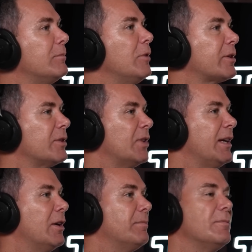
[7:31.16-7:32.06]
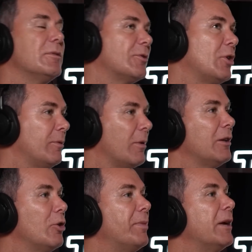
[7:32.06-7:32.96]
like I said, I've got a
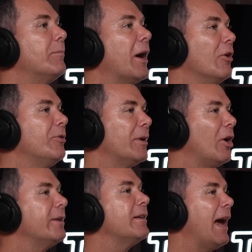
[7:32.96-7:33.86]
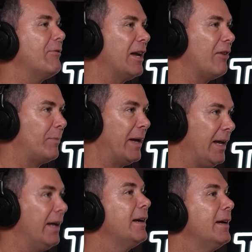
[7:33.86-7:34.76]
little bit of both, but I have enough
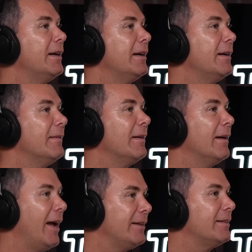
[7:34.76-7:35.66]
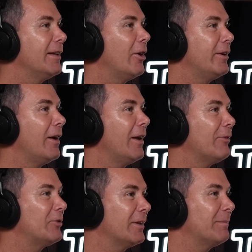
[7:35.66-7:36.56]
pair, Ayrton, that I don't
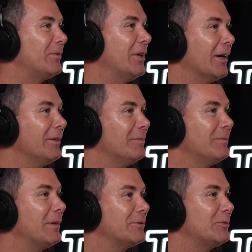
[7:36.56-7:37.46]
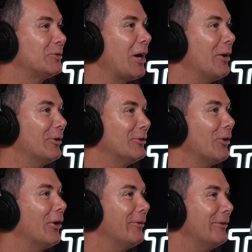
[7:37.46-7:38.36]
have to, go to the
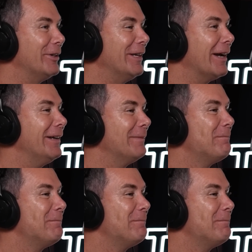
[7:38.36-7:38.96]
dryer every day.